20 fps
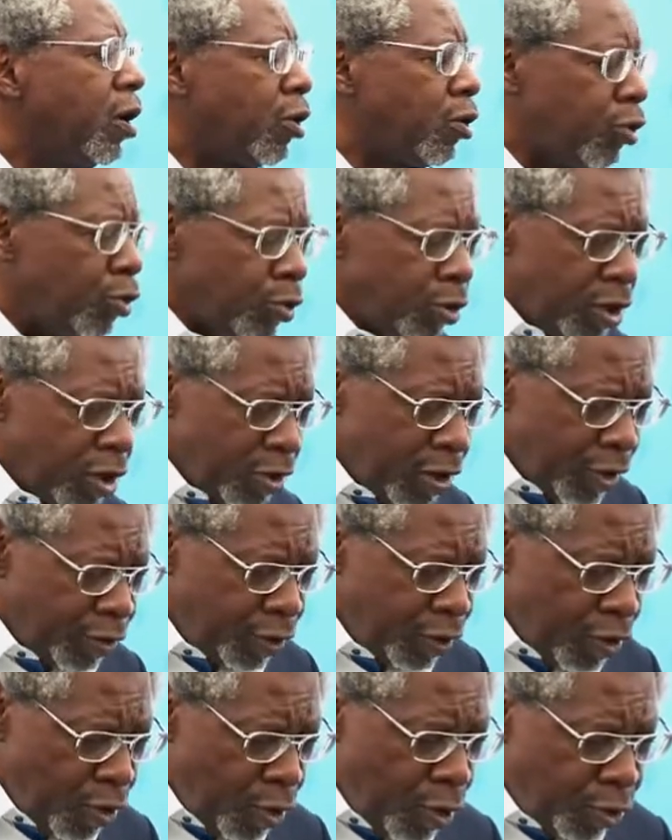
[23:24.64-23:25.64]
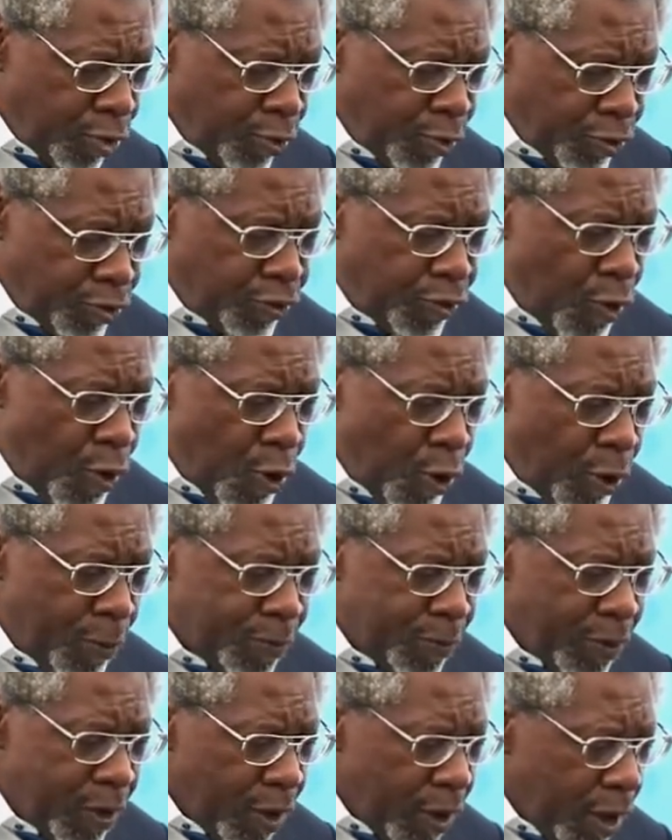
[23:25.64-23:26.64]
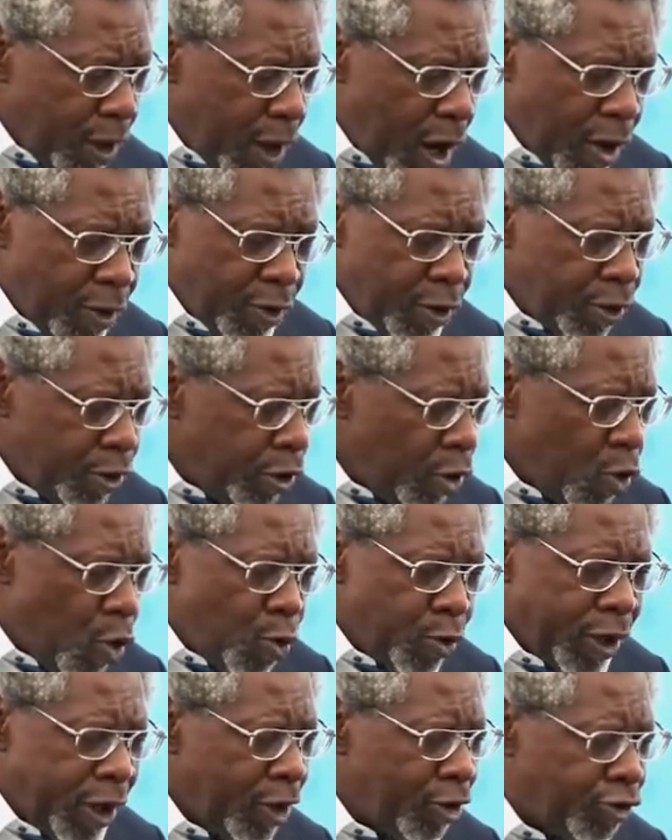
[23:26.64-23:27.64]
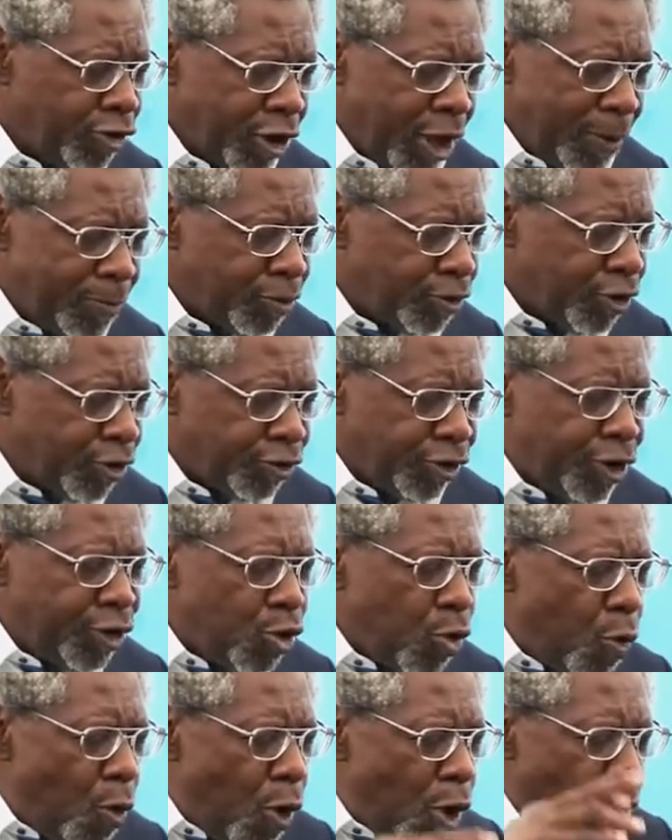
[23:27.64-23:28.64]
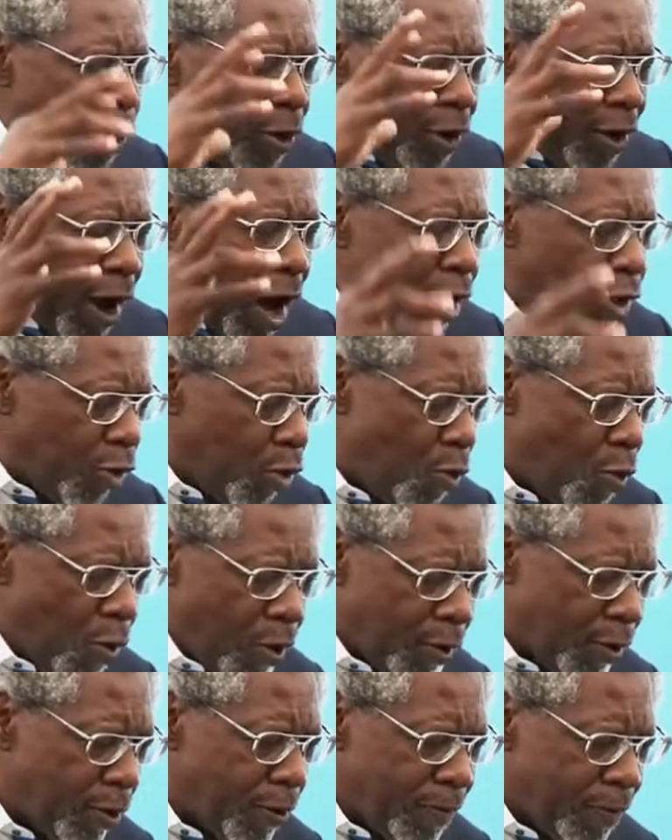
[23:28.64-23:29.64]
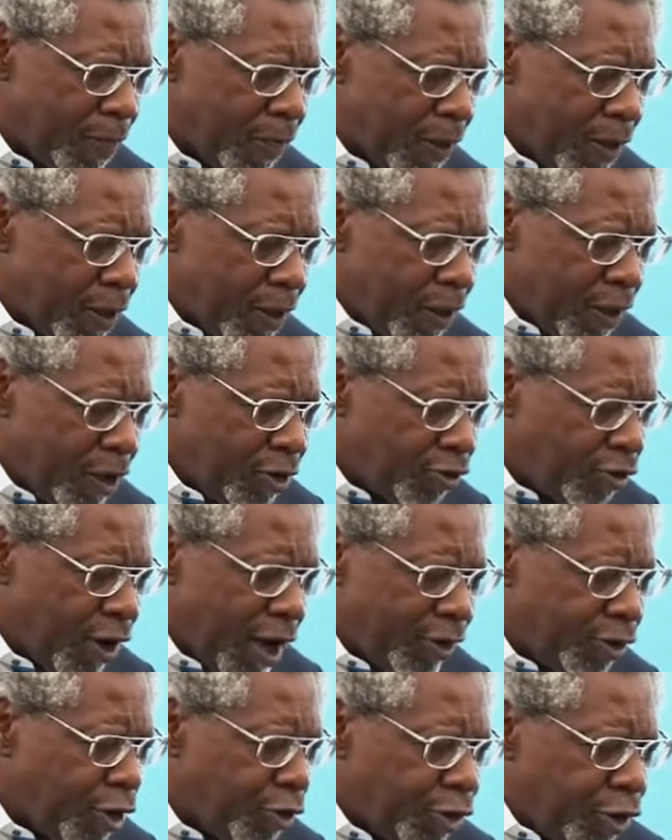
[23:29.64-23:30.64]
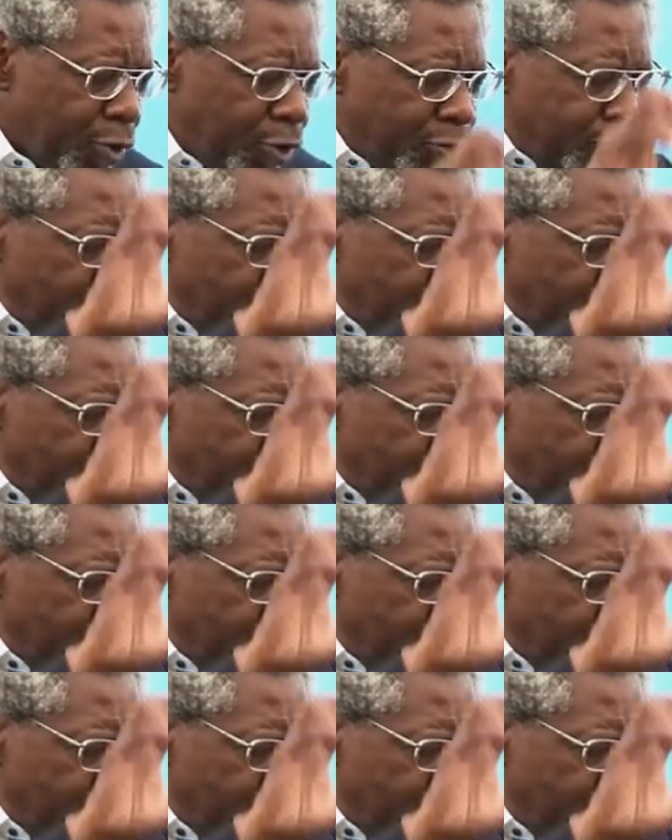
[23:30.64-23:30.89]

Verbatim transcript: including that the earth was formed, as the, the old King James says, in the water and out of the water. It's like that